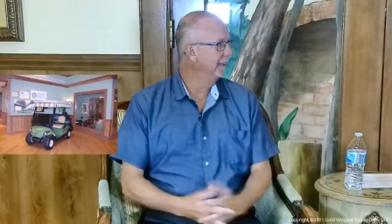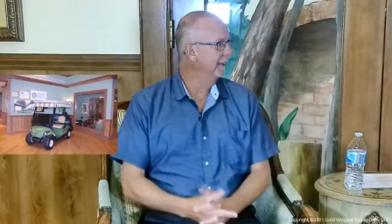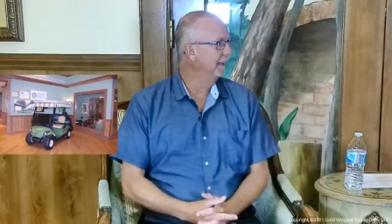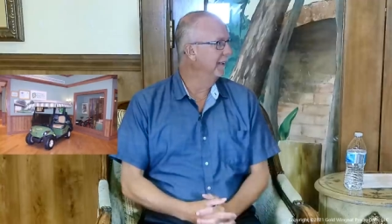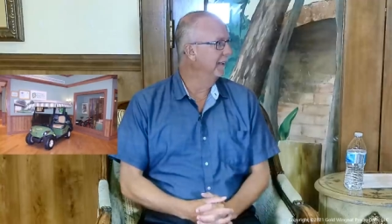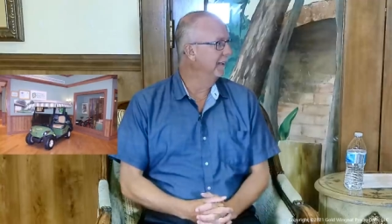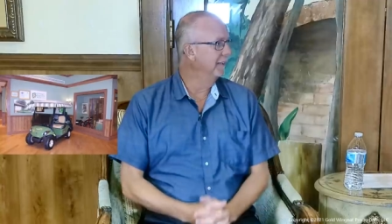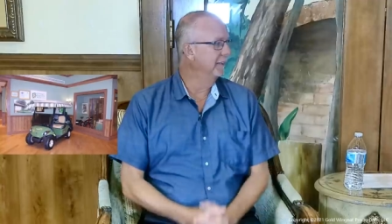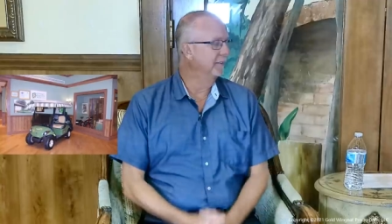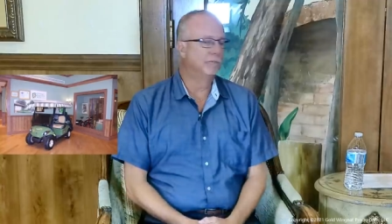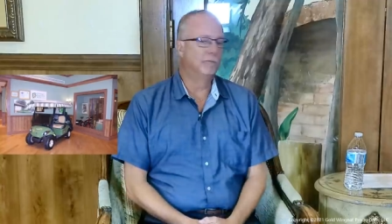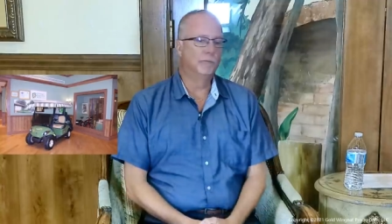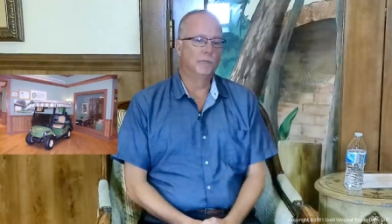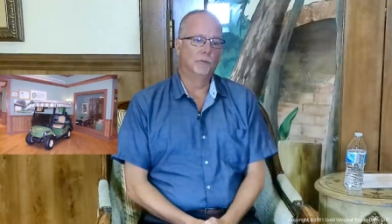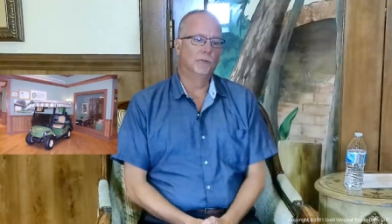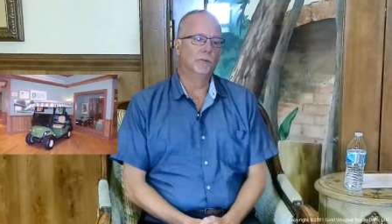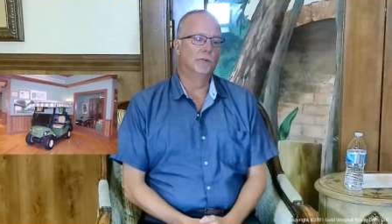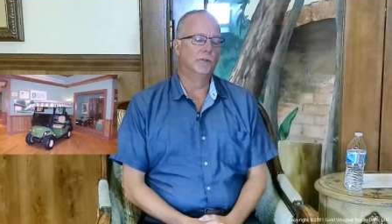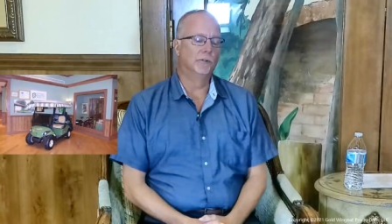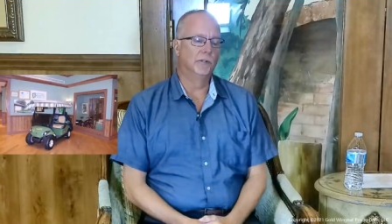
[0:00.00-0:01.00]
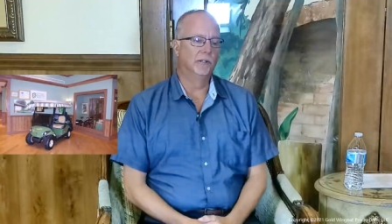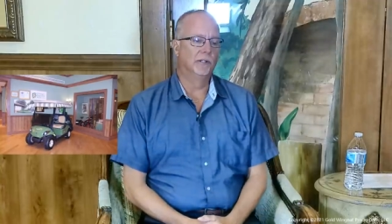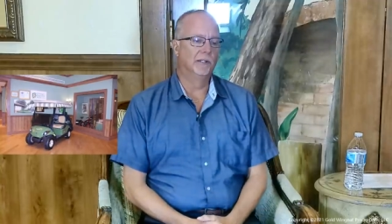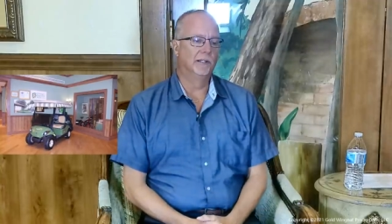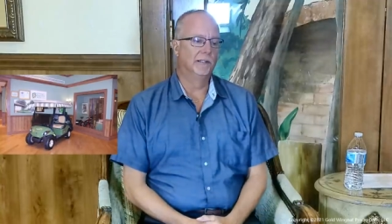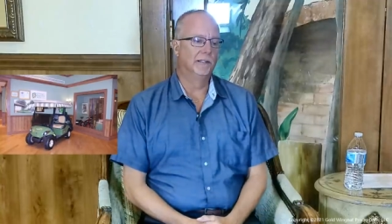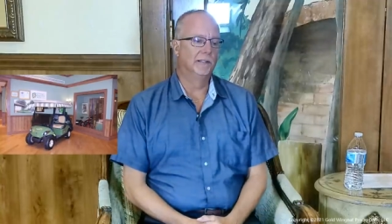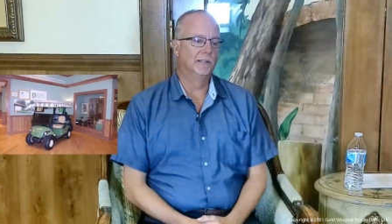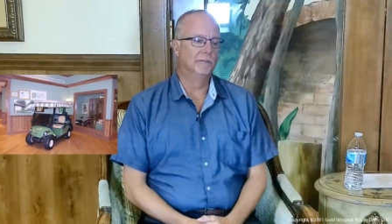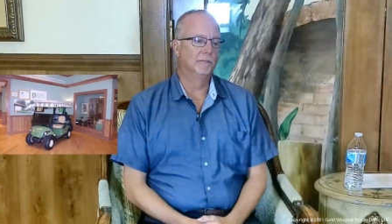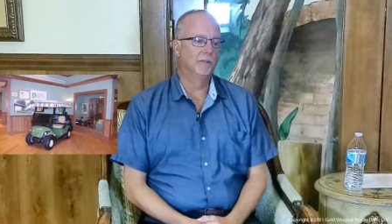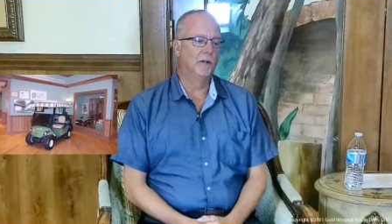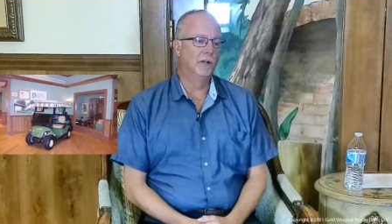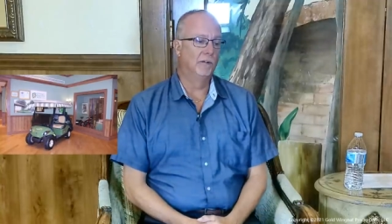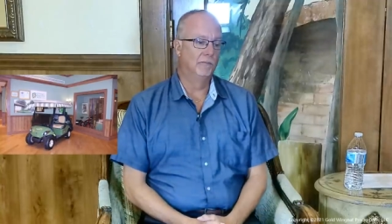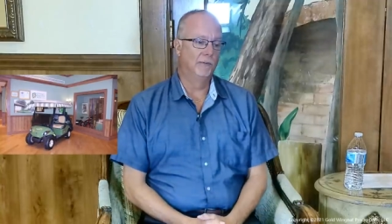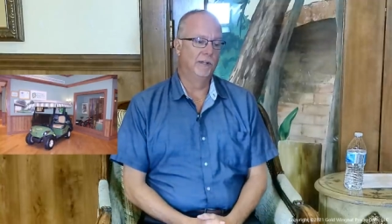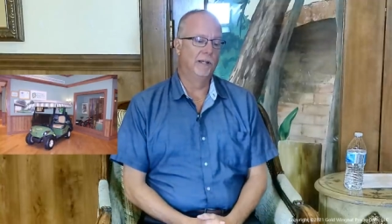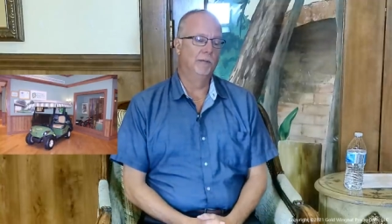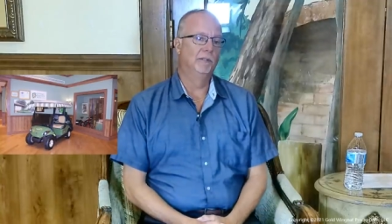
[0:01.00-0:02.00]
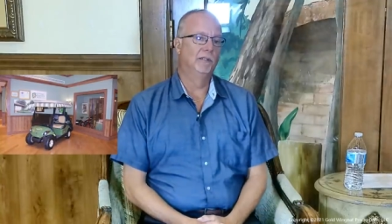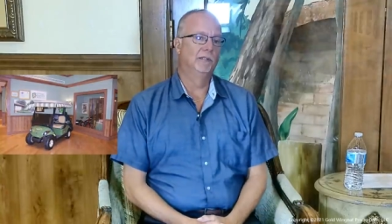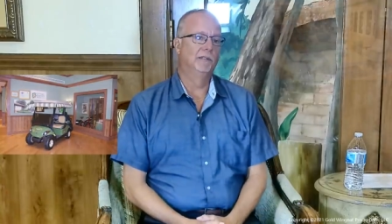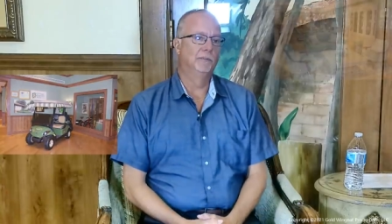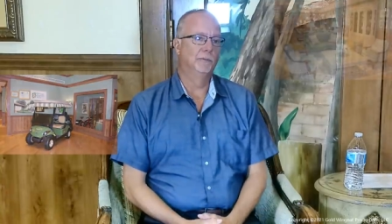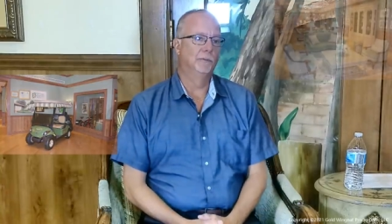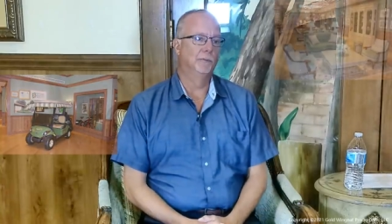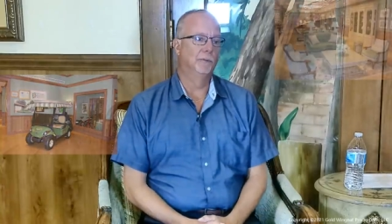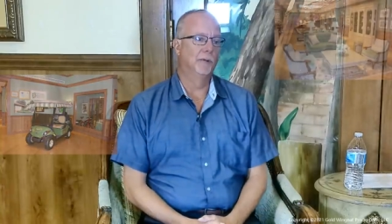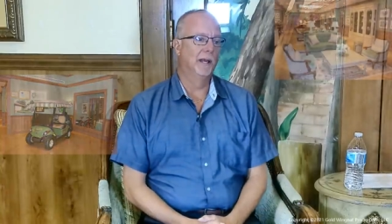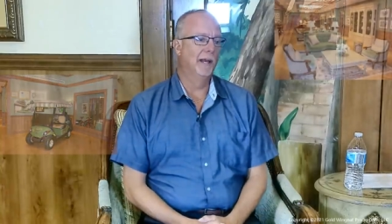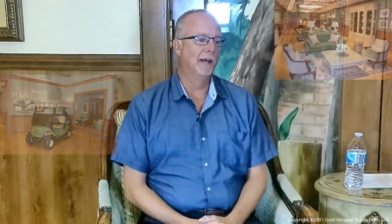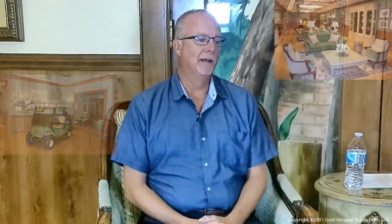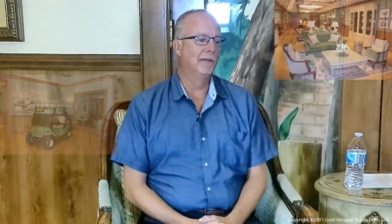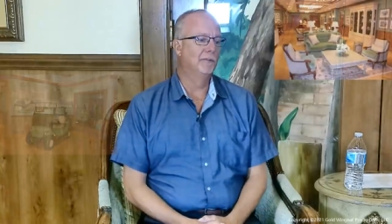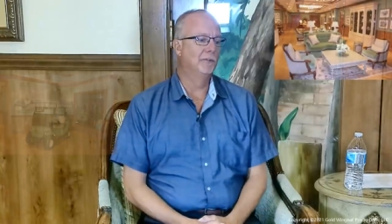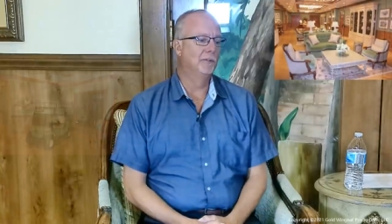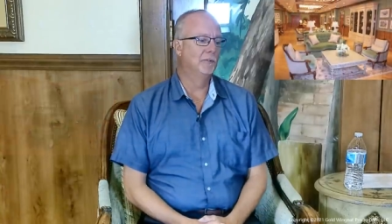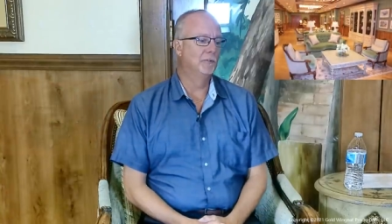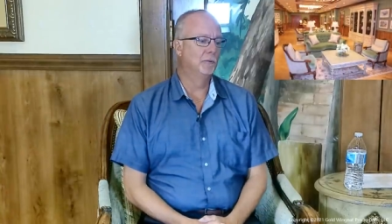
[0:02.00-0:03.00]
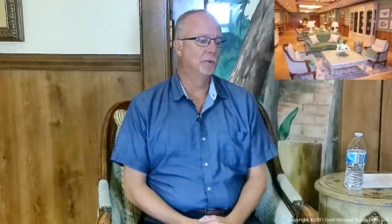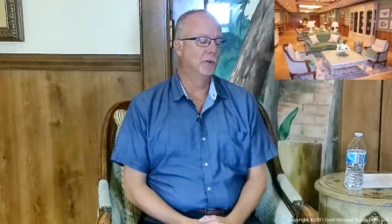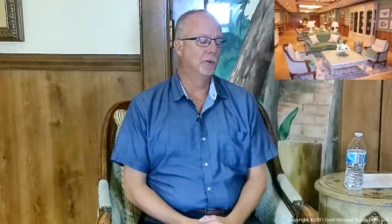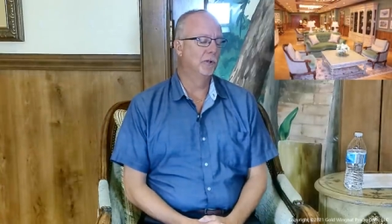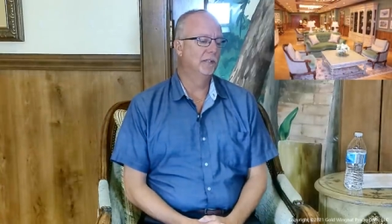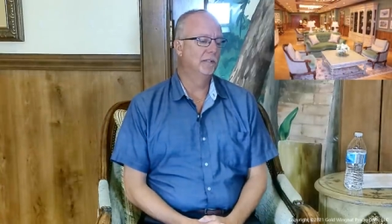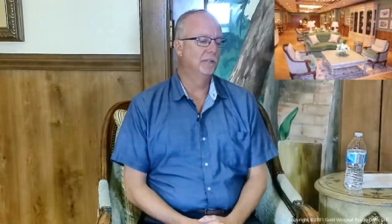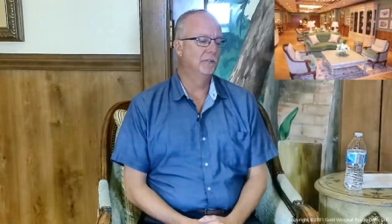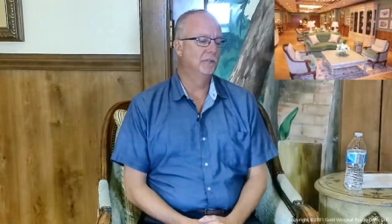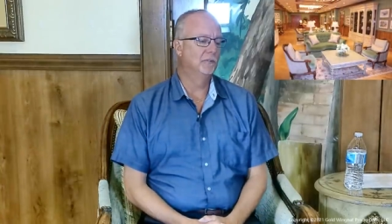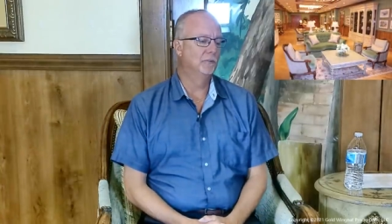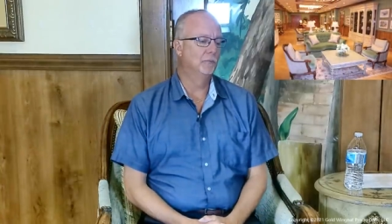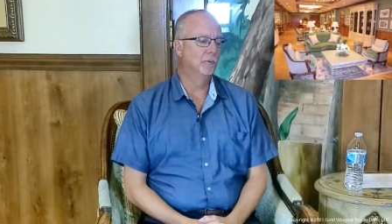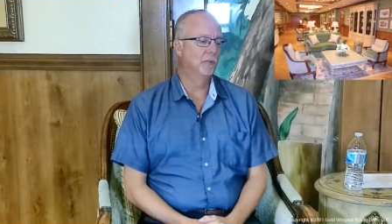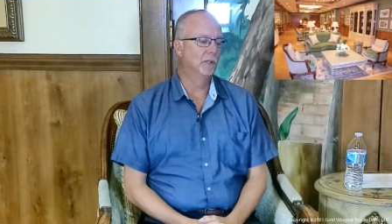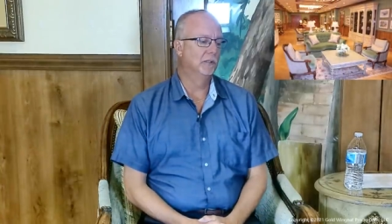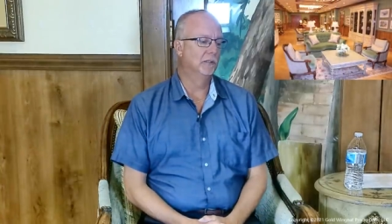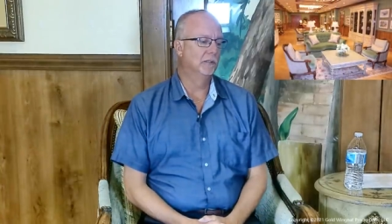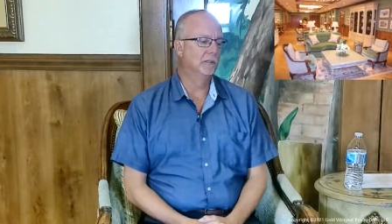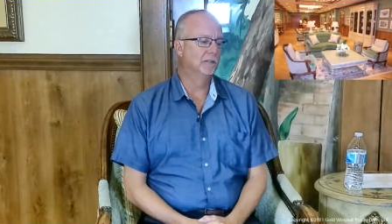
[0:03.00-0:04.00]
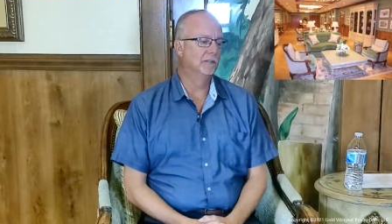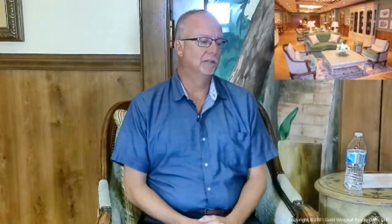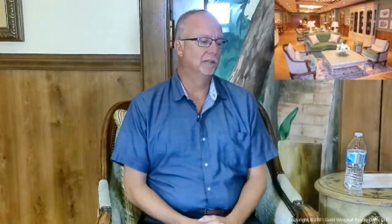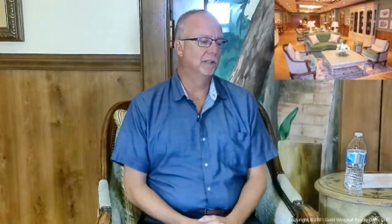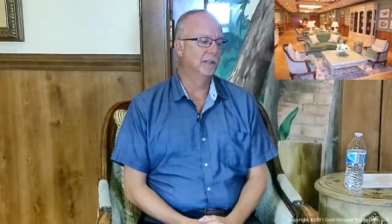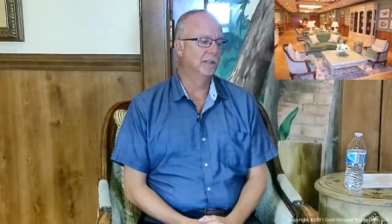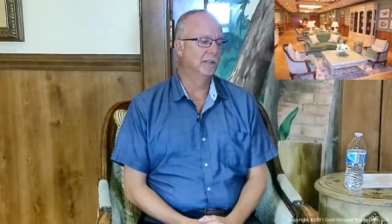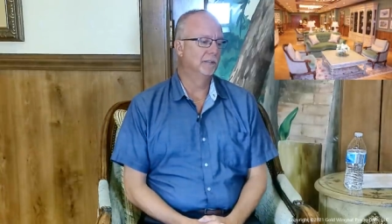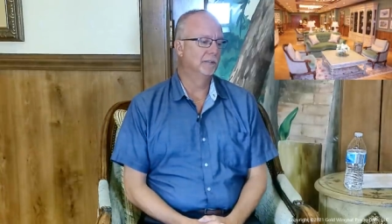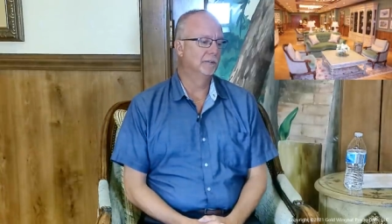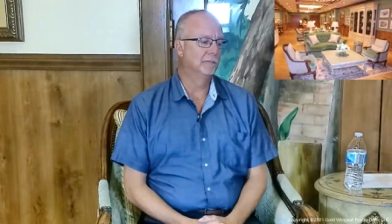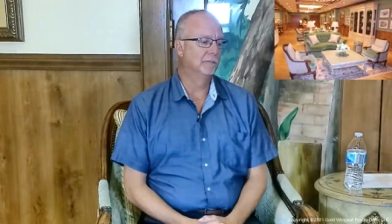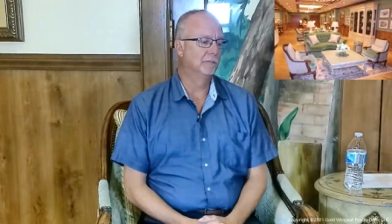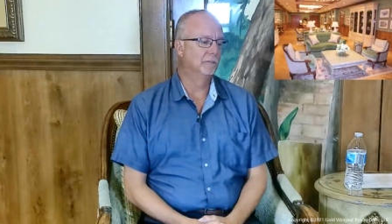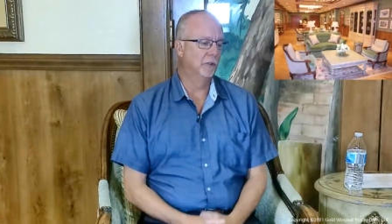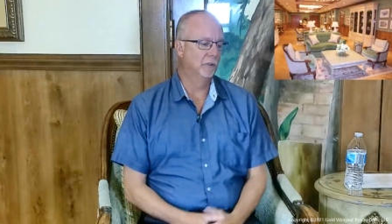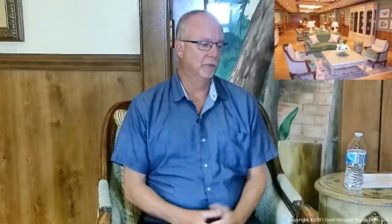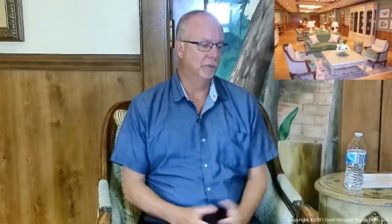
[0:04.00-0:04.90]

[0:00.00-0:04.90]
and for our family to have and enjoy, as well as our